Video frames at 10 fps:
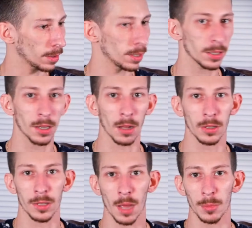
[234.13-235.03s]
this
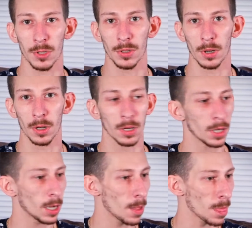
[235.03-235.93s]
color temperature,
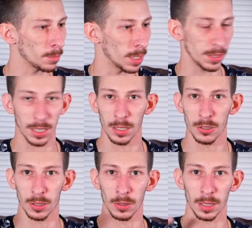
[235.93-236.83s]
my skin
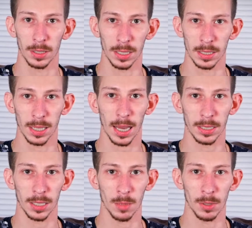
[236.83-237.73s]
should look the
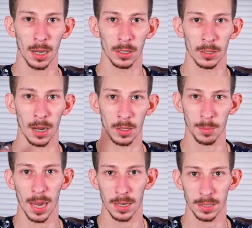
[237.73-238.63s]
exact same color on the
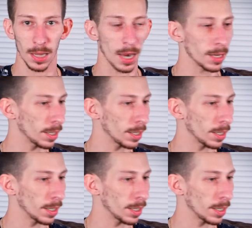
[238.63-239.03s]
Panasonic